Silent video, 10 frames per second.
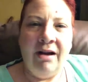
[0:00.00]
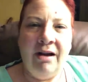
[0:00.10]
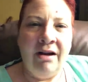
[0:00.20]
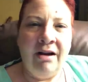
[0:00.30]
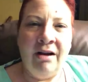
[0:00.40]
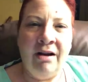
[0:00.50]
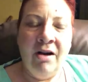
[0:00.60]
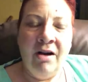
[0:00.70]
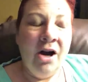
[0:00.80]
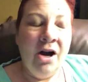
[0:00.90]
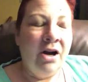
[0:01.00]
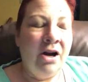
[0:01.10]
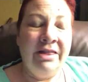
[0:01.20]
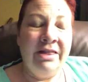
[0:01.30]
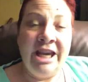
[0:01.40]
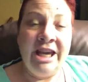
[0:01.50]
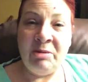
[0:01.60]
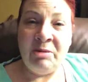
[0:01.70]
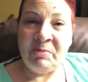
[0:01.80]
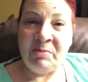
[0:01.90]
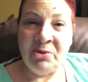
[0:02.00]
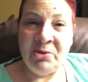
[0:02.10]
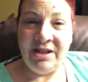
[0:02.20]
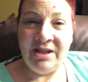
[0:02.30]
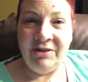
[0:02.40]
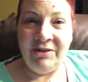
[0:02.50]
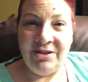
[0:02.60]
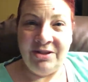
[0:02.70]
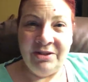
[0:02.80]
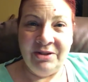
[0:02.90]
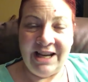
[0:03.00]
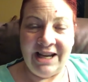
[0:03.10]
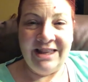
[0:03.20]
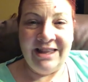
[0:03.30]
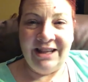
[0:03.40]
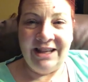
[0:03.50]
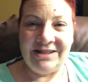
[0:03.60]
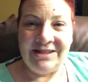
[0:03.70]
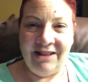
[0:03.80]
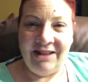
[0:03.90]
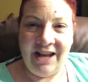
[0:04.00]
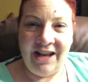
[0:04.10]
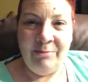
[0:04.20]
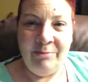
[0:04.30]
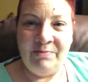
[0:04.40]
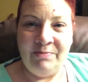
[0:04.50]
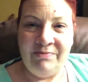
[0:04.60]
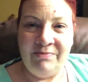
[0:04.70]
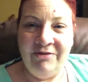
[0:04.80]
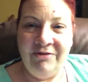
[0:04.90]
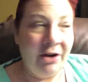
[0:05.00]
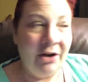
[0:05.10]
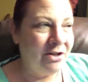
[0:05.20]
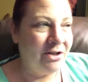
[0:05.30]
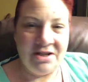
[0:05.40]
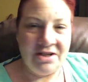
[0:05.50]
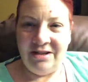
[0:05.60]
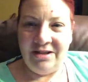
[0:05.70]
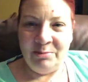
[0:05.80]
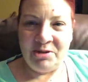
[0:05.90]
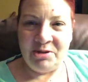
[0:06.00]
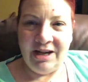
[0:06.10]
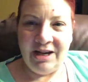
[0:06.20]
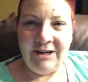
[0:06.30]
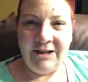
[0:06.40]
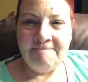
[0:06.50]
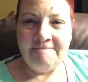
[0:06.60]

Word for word: Oh, keep us posted if you do, because I think that's like I'm very interested in dumpster diving.